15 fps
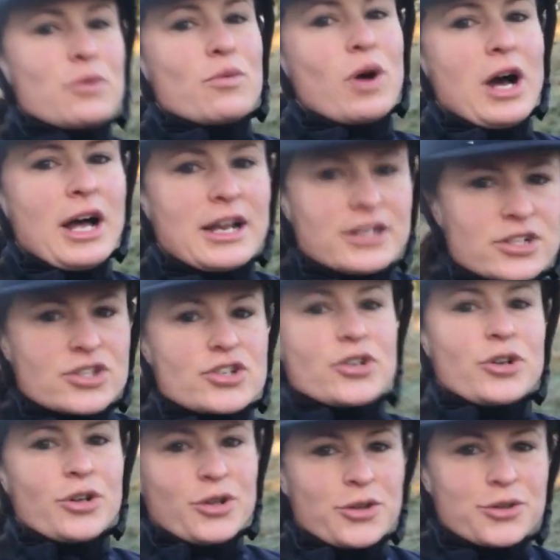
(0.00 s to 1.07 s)
1,
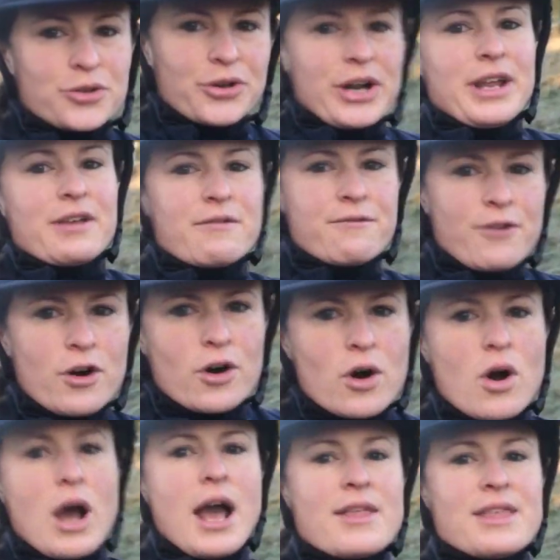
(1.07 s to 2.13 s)
2, 3,
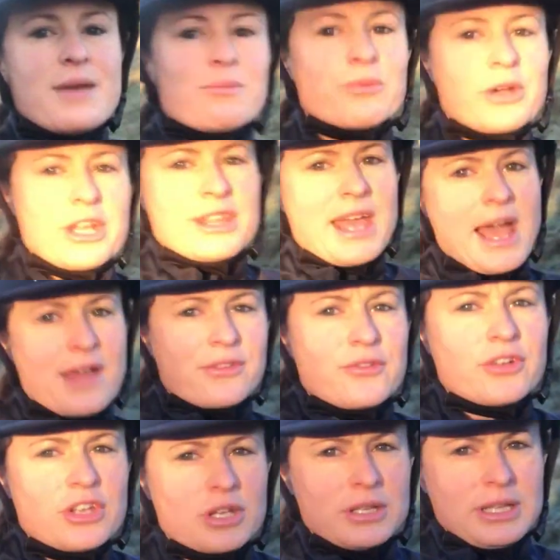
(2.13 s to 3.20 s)
4. And then breathe out
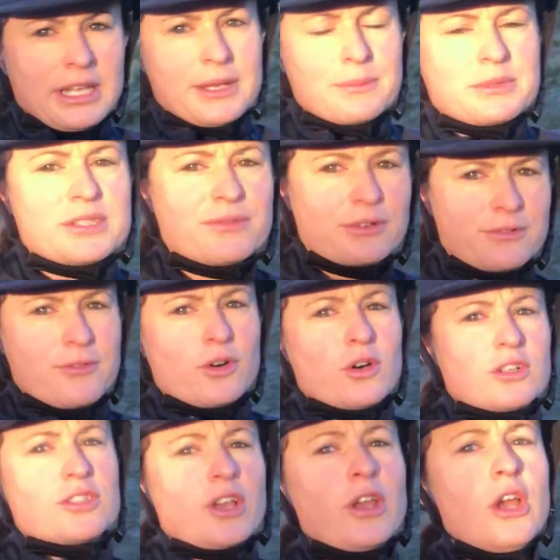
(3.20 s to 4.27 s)
through your lips for
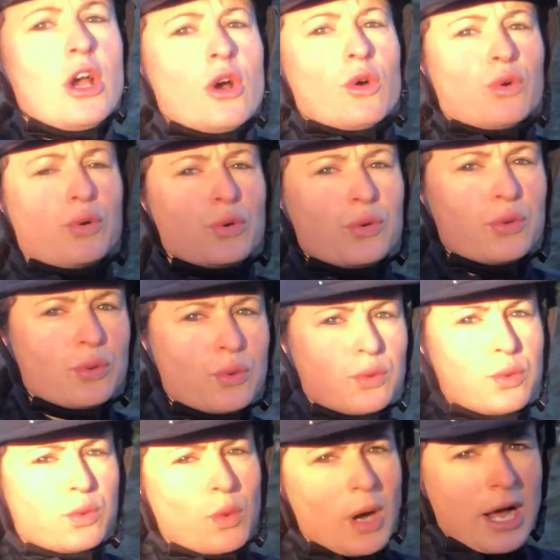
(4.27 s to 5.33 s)
4. So
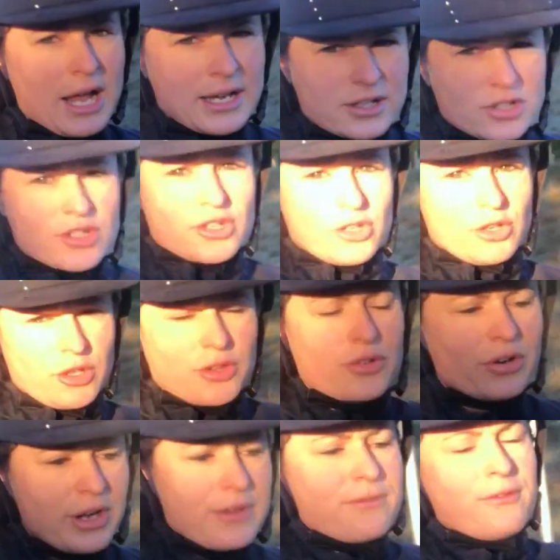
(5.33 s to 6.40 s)
1, 2,
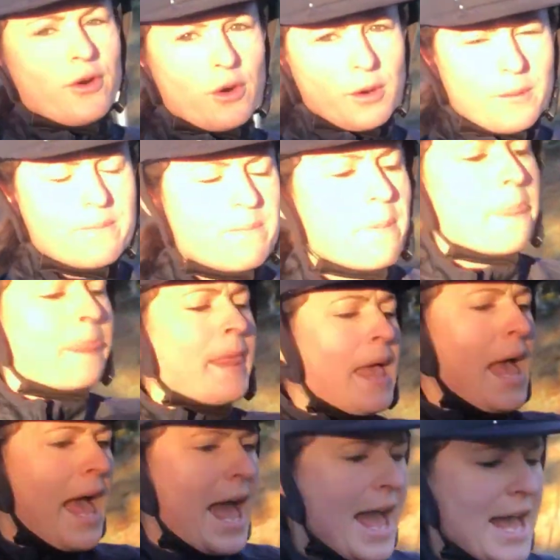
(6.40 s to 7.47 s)
3, 4.
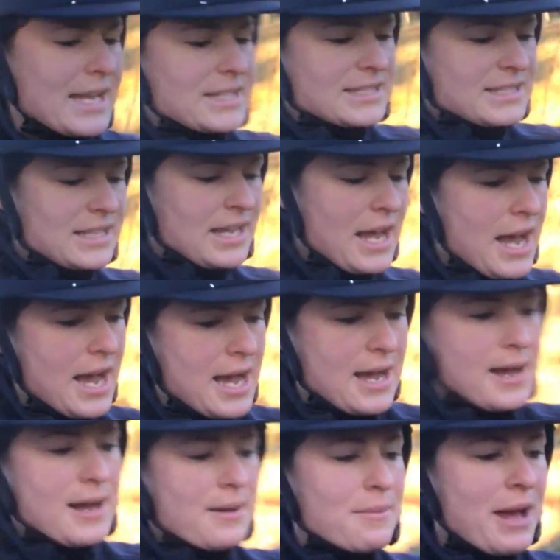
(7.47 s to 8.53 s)
And
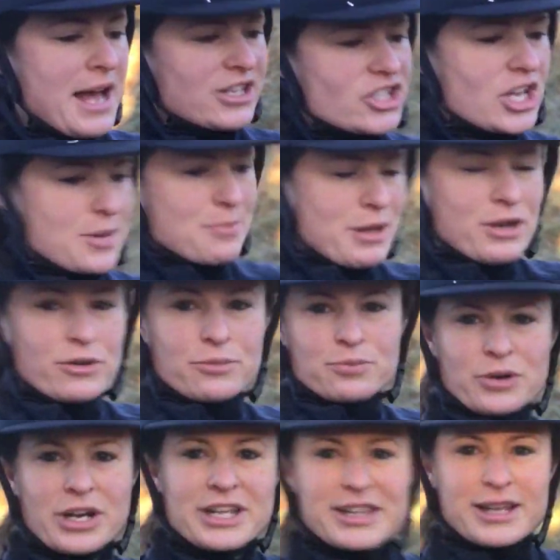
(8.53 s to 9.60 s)
as you get better at
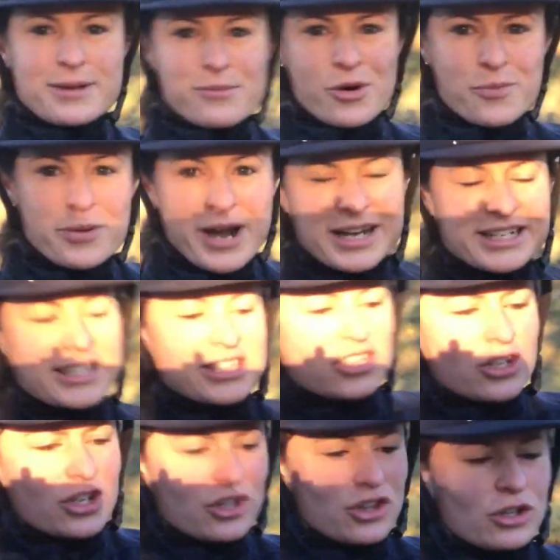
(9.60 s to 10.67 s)
breathing and more practice,
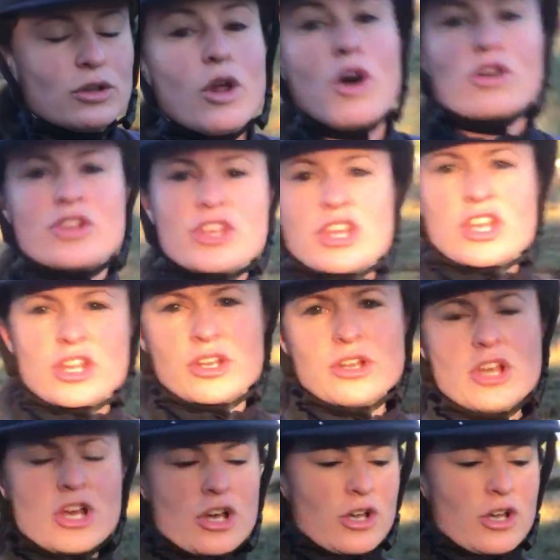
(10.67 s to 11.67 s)
the longer you can